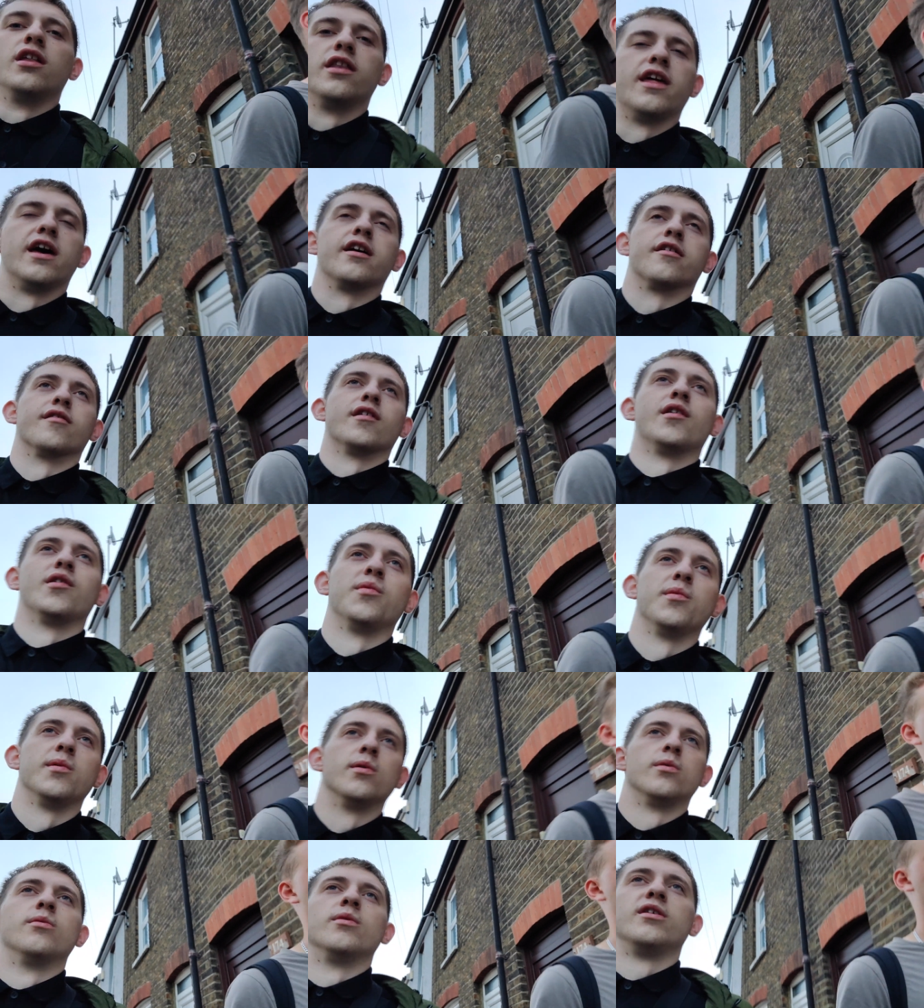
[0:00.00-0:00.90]
at their ground.
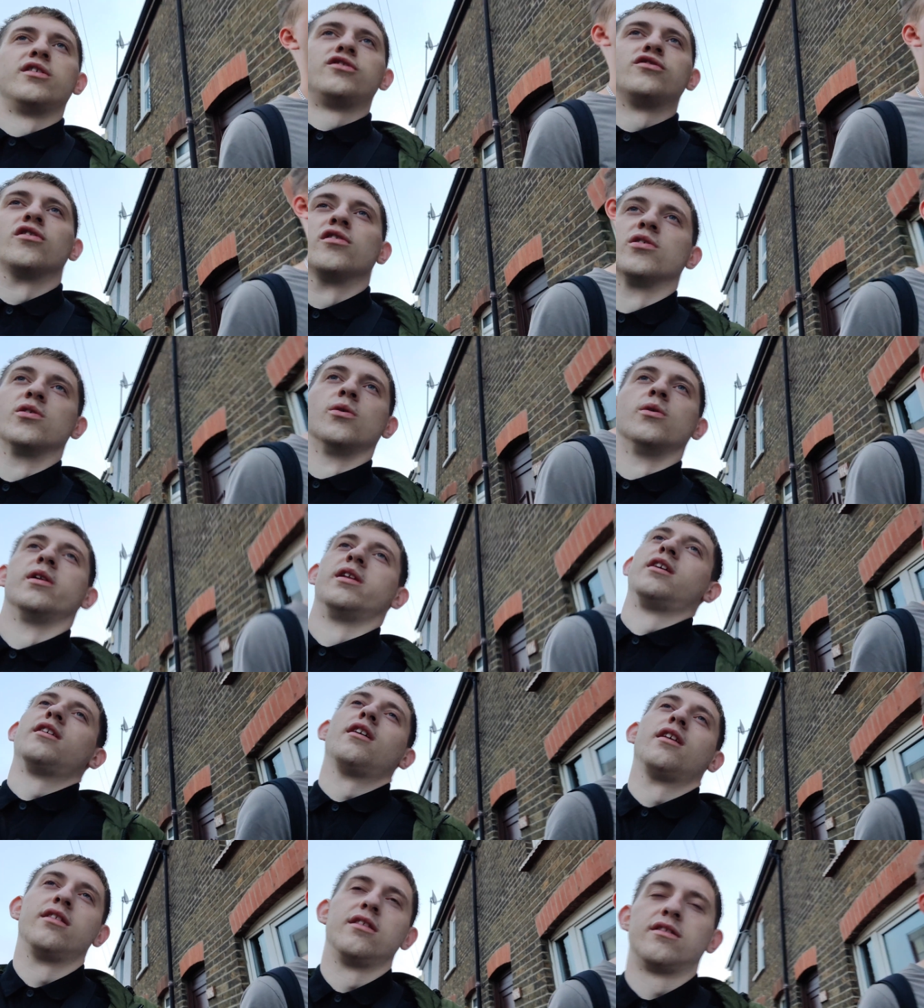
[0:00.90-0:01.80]
We always struggle in
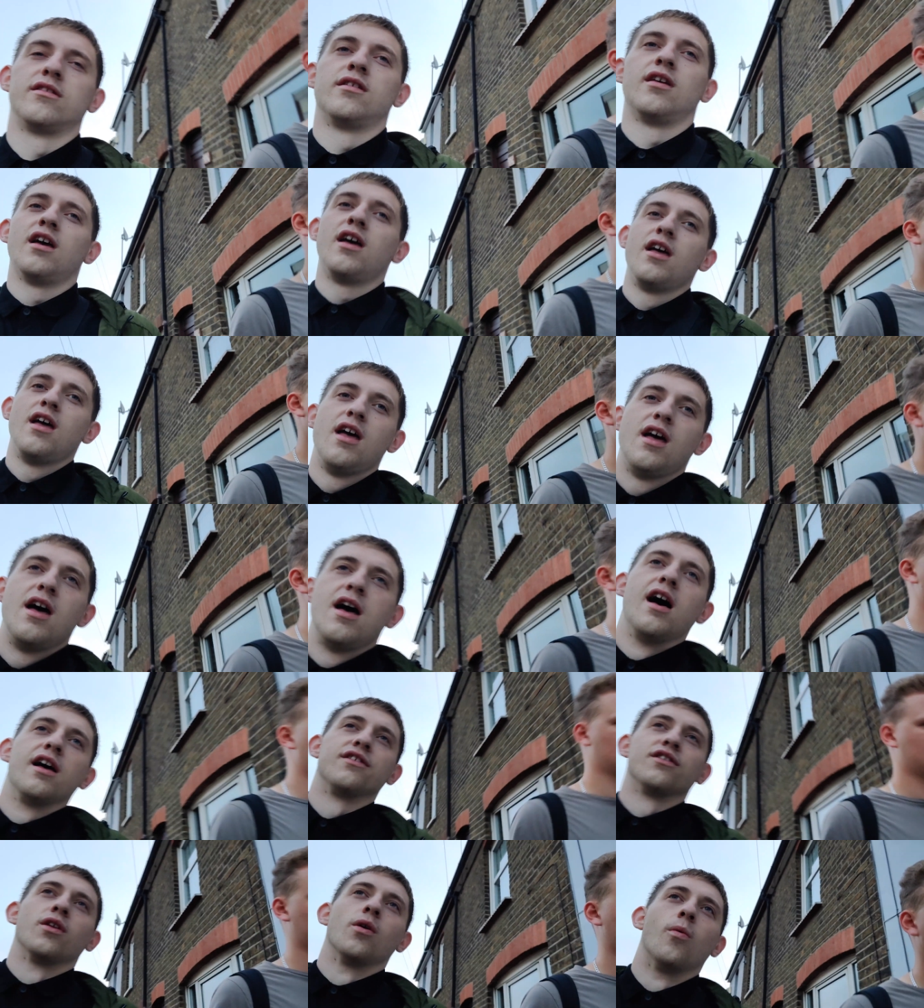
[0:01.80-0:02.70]
it, and
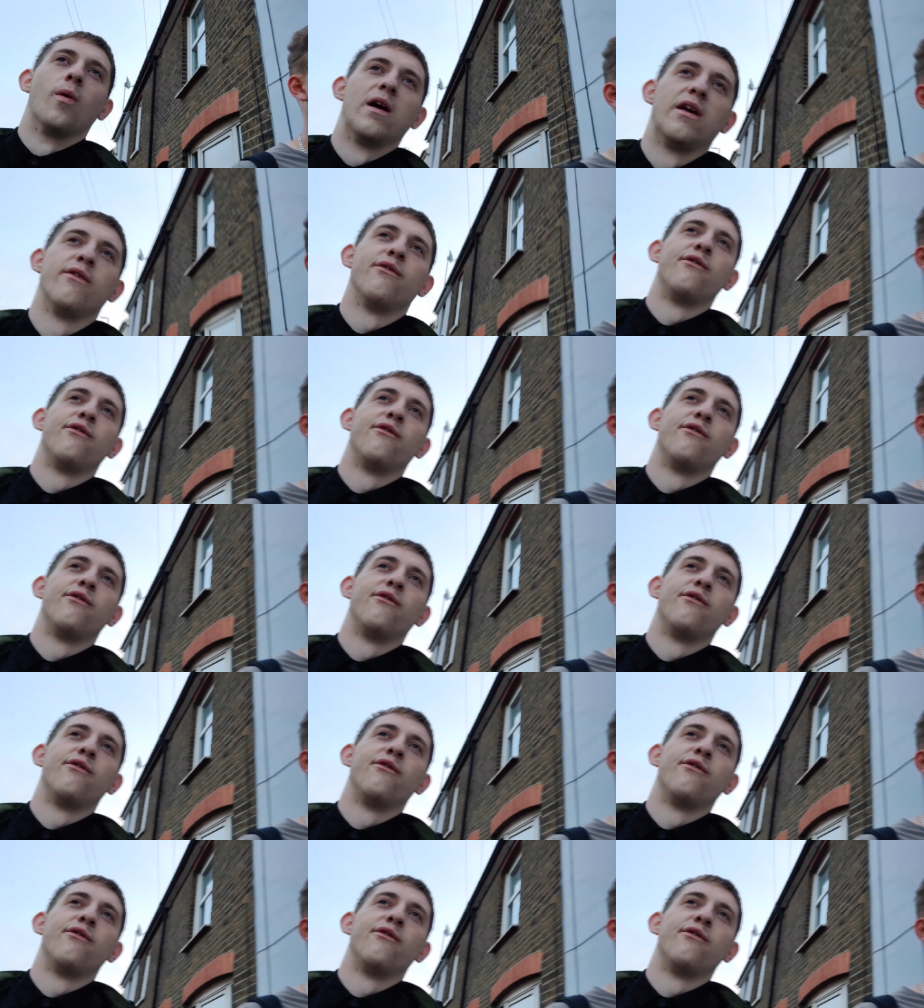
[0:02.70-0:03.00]
as an away